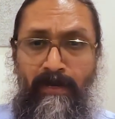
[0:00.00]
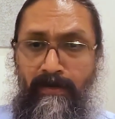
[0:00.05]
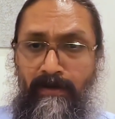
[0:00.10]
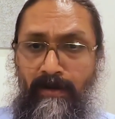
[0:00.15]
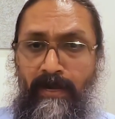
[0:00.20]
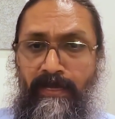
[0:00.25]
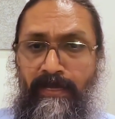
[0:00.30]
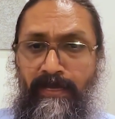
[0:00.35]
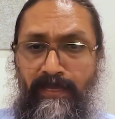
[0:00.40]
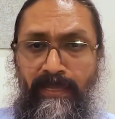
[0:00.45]

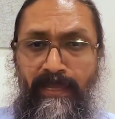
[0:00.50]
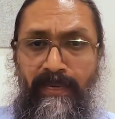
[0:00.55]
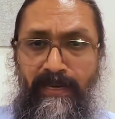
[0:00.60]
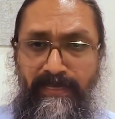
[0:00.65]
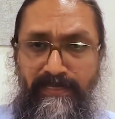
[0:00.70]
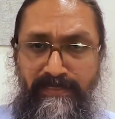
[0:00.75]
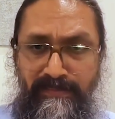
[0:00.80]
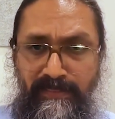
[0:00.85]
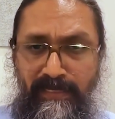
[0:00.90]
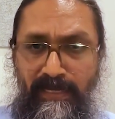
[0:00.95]
not again
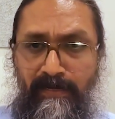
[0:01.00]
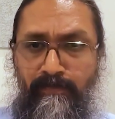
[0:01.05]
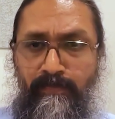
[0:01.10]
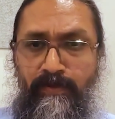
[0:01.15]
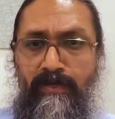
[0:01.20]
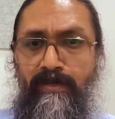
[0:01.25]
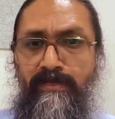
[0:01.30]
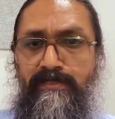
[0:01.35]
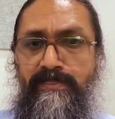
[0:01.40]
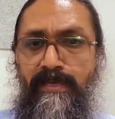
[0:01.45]
I sell,
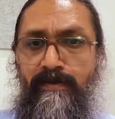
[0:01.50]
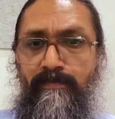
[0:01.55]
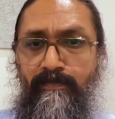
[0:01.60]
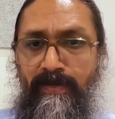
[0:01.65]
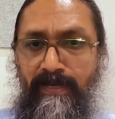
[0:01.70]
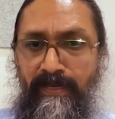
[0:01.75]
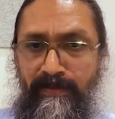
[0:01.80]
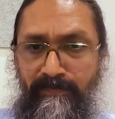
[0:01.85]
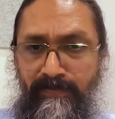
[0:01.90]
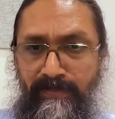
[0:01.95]
because I
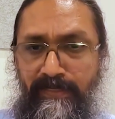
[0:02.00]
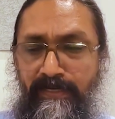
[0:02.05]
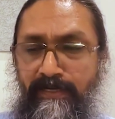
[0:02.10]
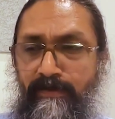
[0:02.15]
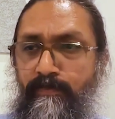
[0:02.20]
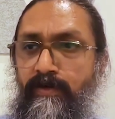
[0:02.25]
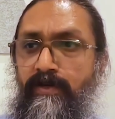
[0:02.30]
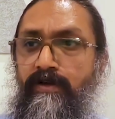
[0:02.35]
believe in it,